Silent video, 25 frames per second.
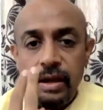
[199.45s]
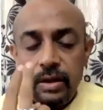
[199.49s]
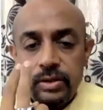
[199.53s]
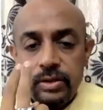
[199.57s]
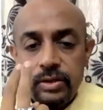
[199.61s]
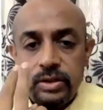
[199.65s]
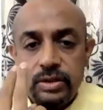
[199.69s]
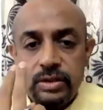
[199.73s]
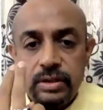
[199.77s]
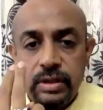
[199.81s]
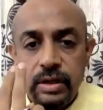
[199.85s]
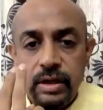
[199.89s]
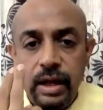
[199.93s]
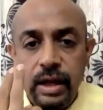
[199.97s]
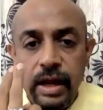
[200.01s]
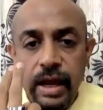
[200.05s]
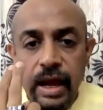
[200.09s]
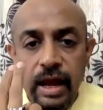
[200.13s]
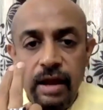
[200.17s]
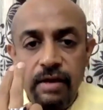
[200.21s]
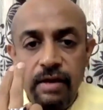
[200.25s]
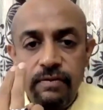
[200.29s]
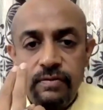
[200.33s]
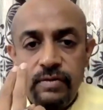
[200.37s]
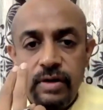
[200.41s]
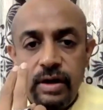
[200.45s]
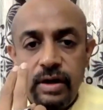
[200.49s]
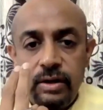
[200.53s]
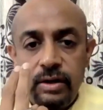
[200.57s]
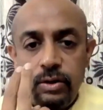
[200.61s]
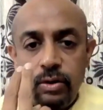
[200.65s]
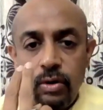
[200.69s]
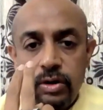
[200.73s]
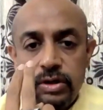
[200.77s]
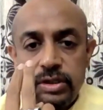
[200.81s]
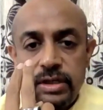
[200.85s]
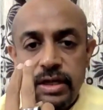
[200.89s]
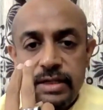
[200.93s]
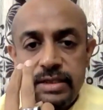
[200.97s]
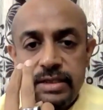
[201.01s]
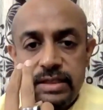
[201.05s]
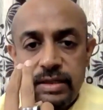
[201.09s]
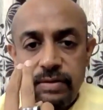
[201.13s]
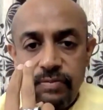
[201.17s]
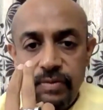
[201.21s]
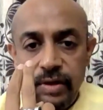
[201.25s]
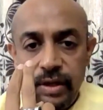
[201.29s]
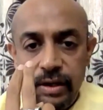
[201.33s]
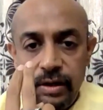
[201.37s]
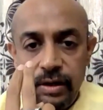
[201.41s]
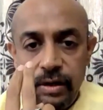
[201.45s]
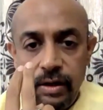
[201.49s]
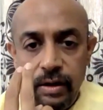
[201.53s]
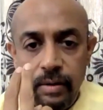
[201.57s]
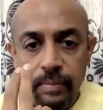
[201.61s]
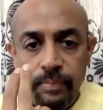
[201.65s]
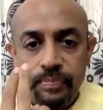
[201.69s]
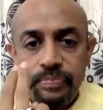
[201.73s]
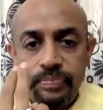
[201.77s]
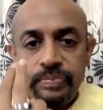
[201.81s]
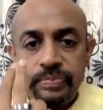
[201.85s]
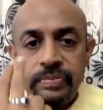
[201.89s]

So have a torchlight somewhere here,